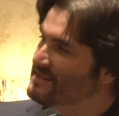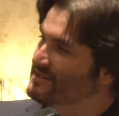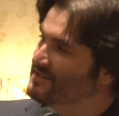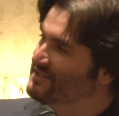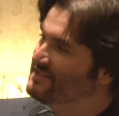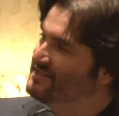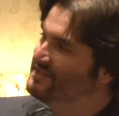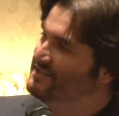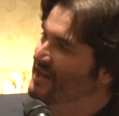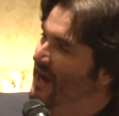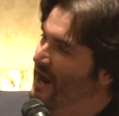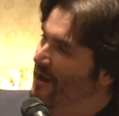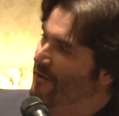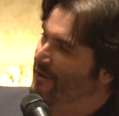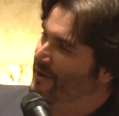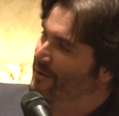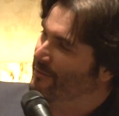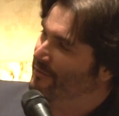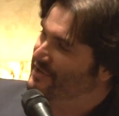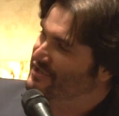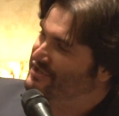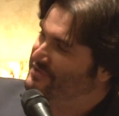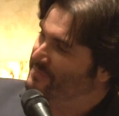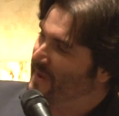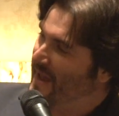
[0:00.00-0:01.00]

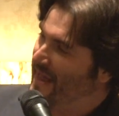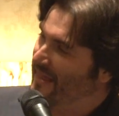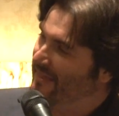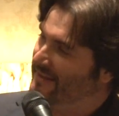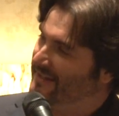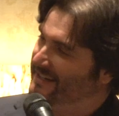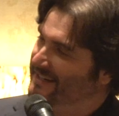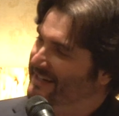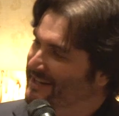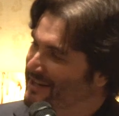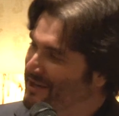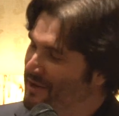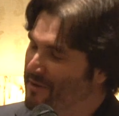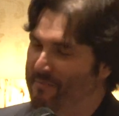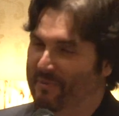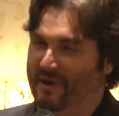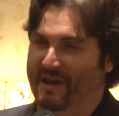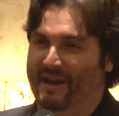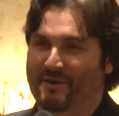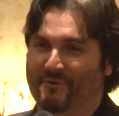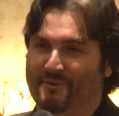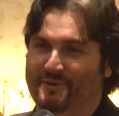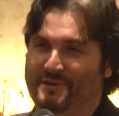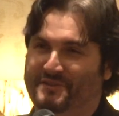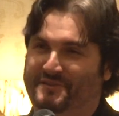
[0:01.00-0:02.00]
Sorry, Rich Palladino,
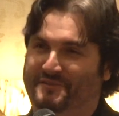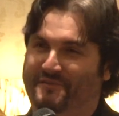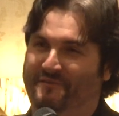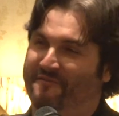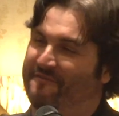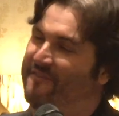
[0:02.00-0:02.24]
but it was